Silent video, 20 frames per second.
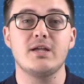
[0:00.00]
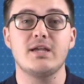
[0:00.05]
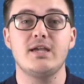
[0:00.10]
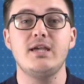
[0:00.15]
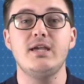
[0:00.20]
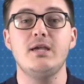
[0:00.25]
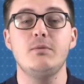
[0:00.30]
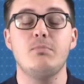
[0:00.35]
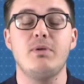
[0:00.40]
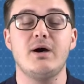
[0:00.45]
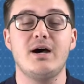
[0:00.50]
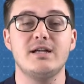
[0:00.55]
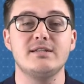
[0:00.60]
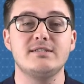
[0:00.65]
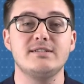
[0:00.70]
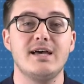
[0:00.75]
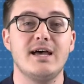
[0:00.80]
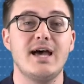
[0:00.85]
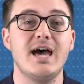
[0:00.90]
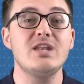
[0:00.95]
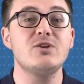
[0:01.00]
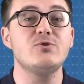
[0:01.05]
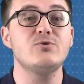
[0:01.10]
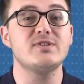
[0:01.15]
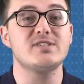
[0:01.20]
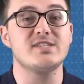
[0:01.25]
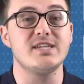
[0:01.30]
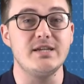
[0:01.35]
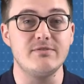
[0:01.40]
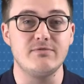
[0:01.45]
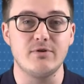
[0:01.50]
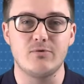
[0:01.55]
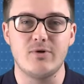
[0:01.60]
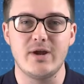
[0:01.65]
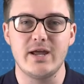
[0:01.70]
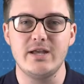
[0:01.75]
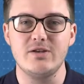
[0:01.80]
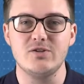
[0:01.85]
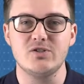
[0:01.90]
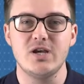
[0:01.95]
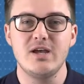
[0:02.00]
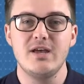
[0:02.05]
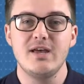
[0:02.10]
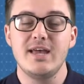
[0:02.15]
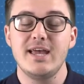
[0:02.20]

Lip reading: keypad and receiver range